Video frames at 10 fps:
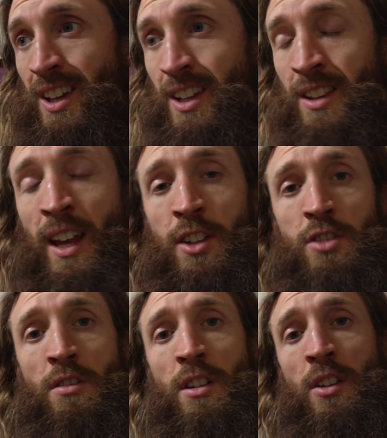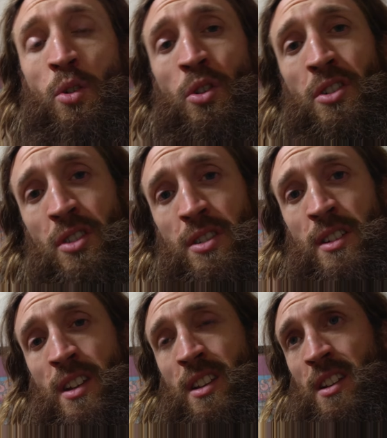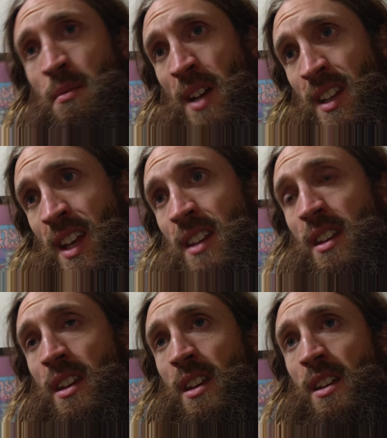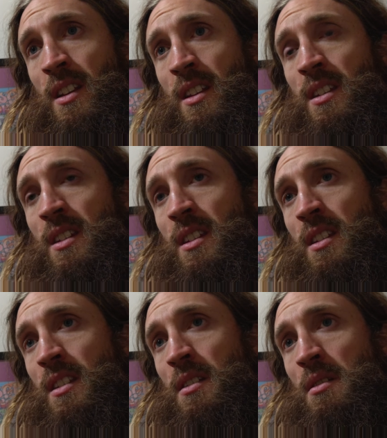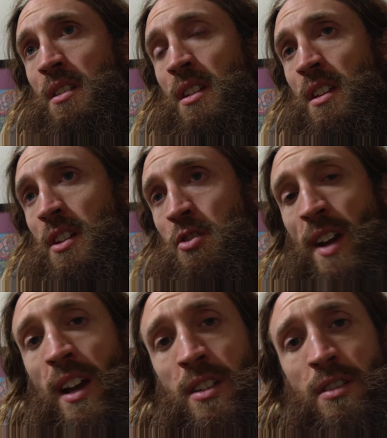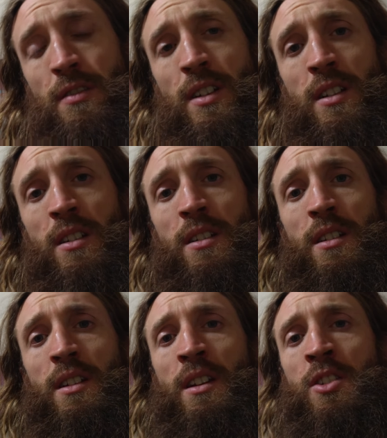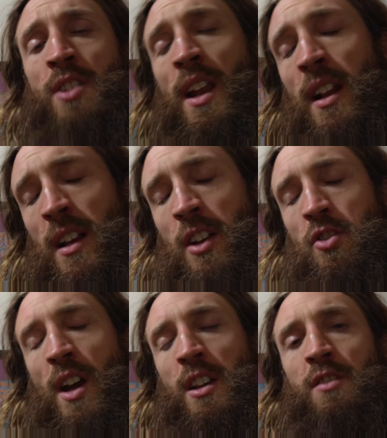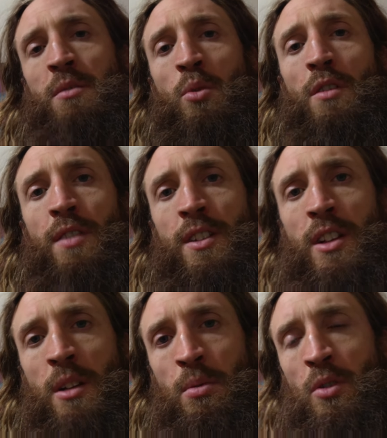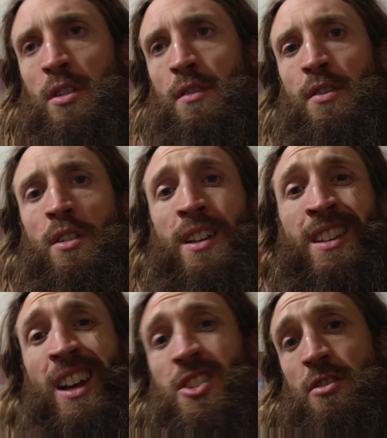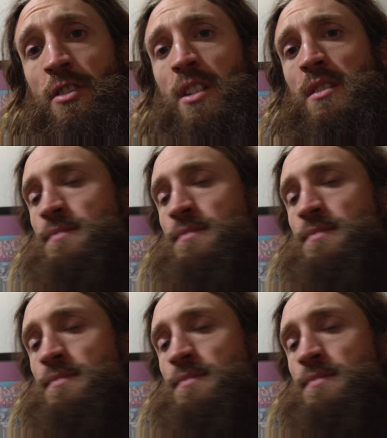and naturally gorgeous and magnetic and like attractive and energetically attractive and more physically beautiful and natural.